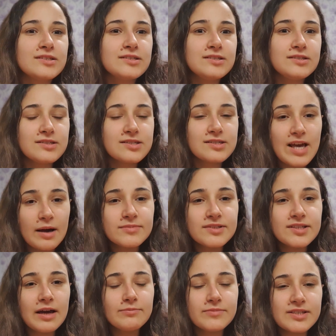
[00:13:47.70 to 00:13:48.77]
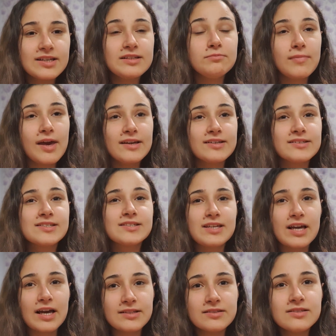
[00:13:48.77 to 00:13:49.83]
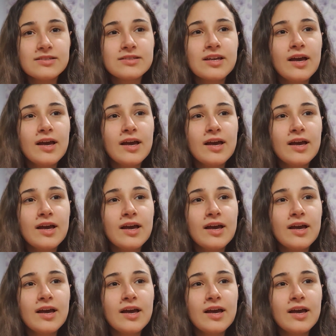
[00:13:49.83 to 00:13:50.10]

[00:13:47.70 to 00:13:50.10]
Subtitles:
sometimes it makes sense.